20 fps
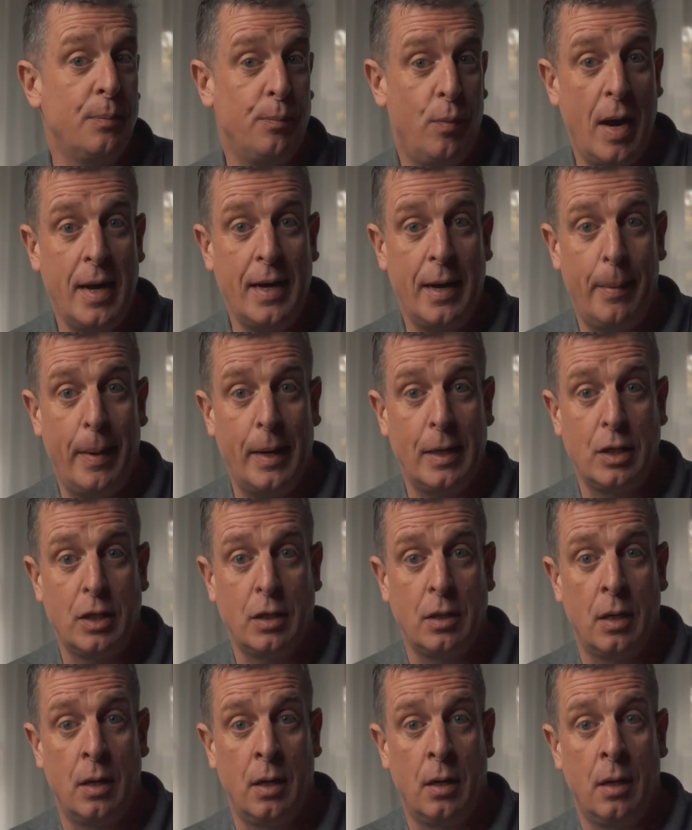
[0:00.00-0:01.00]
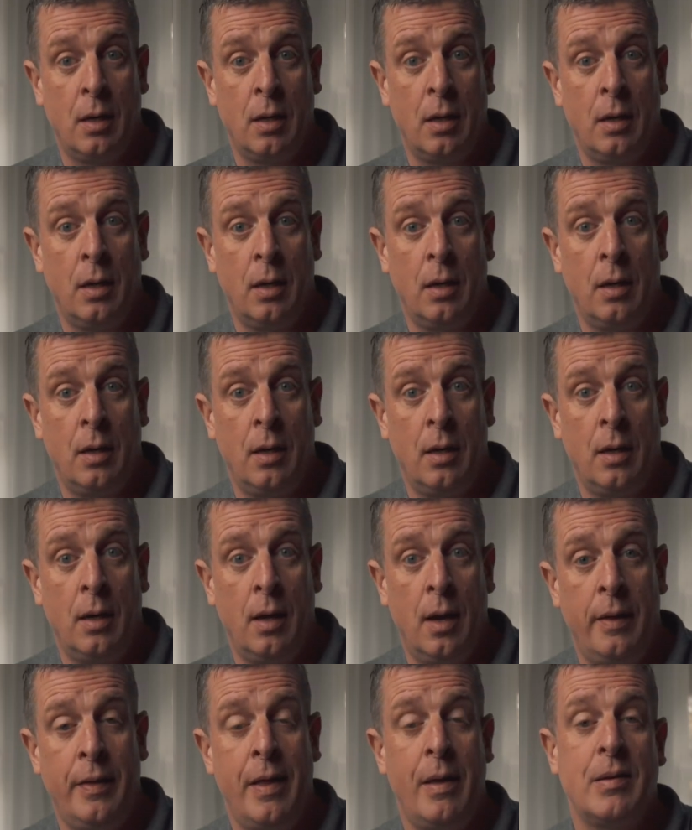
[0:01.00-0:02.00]
brain damage,
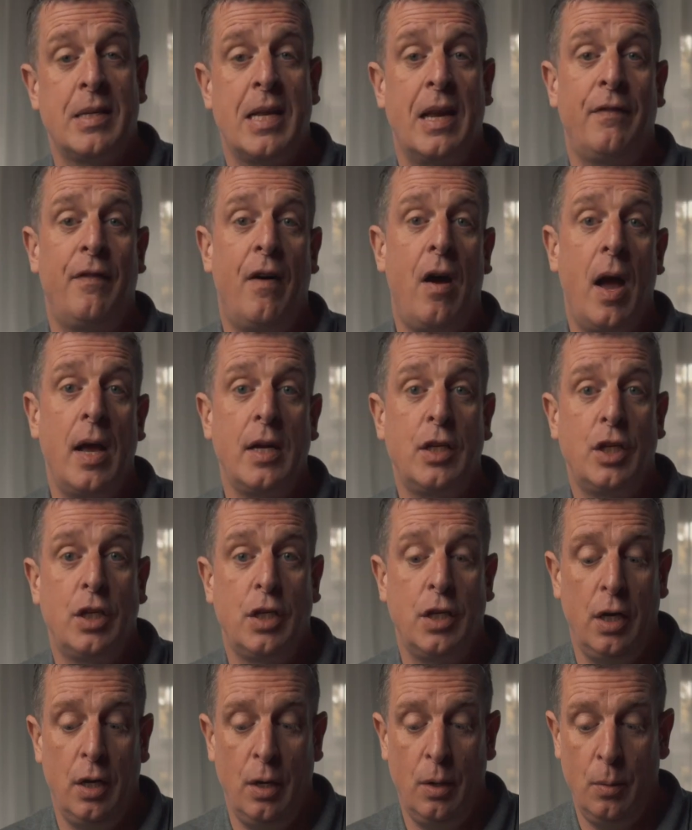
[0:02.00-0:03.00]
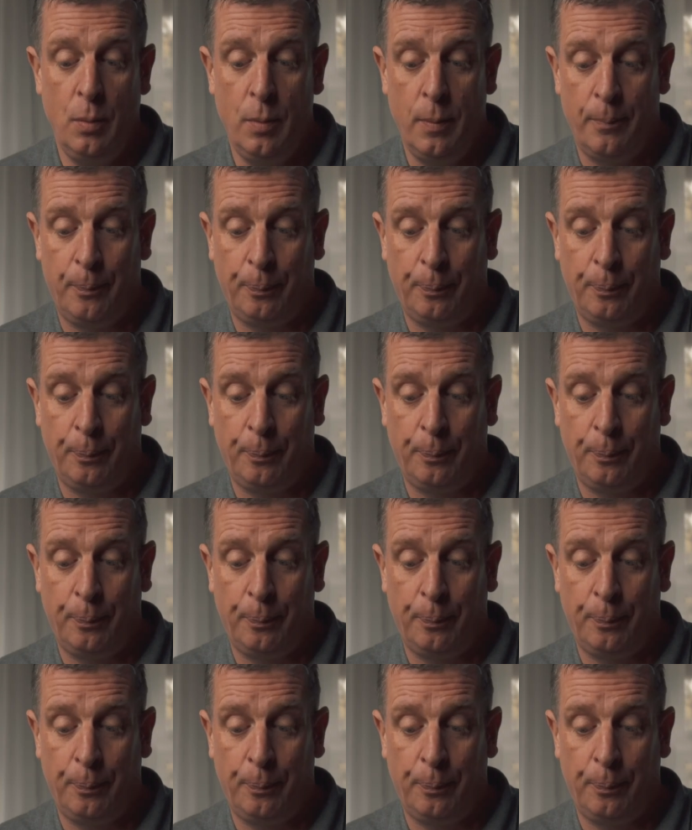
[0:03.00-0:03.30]
and there was advice to